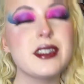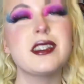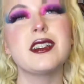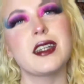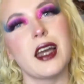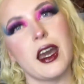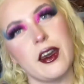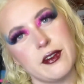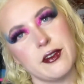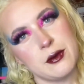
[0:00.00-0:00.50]
to
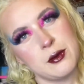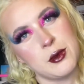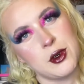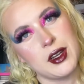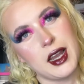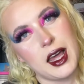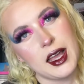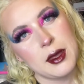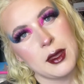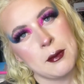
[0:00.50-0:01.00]
go for more
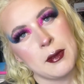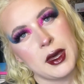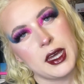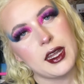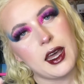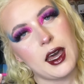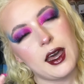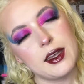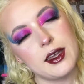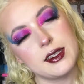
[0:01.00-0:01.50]
like a Mad
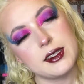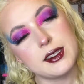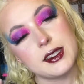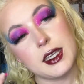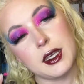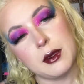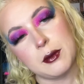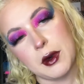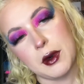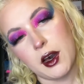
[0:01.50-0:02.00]
Hatter's
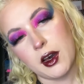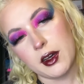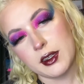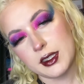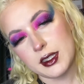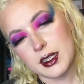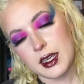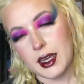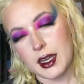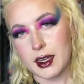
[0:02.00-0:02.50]
tea
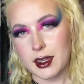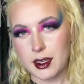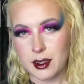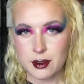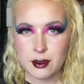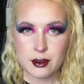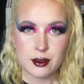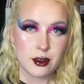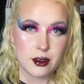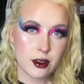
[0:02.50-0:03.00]
party.
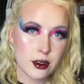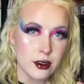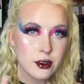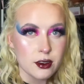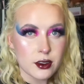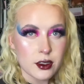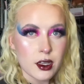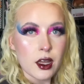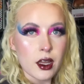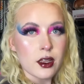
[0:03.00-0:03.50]

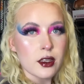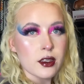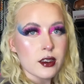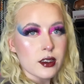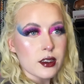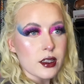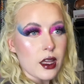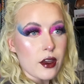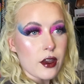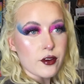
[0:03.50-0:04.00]

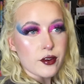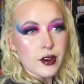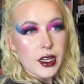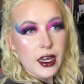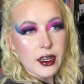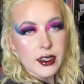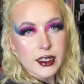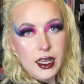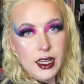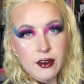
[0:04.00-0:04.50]
Hopefully
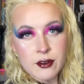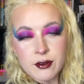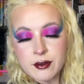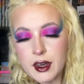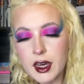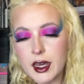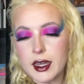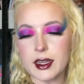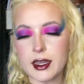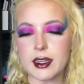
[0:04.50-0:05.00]
I'd get
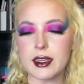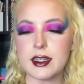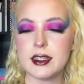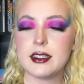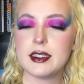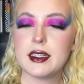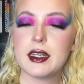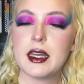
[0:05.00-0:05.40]
invited